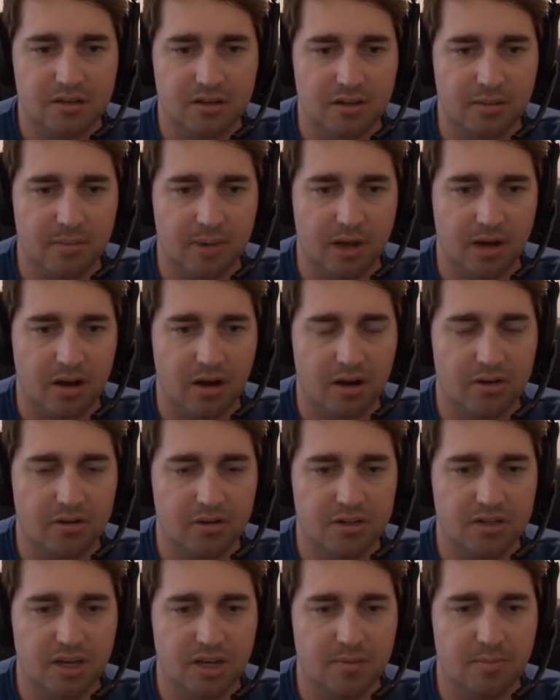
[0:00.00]
about
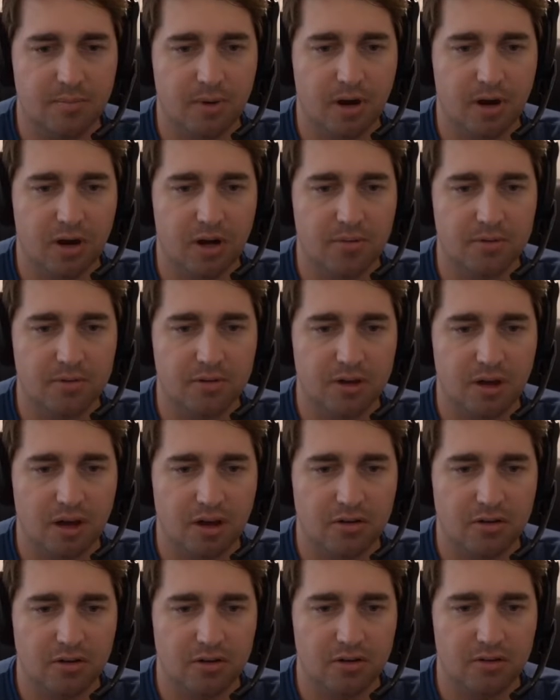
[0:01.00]
110 barbs,
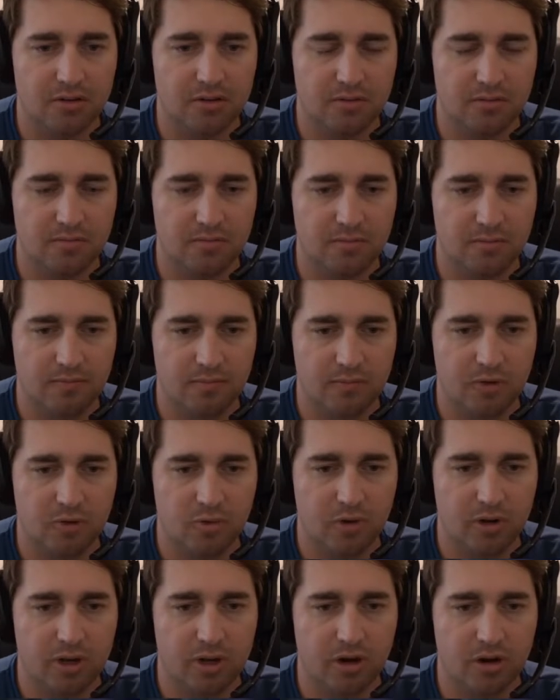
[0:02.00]

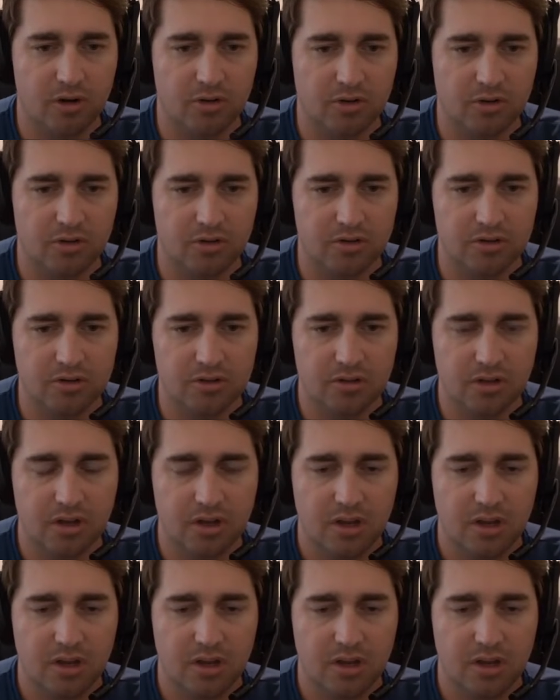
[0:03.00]
120 archers.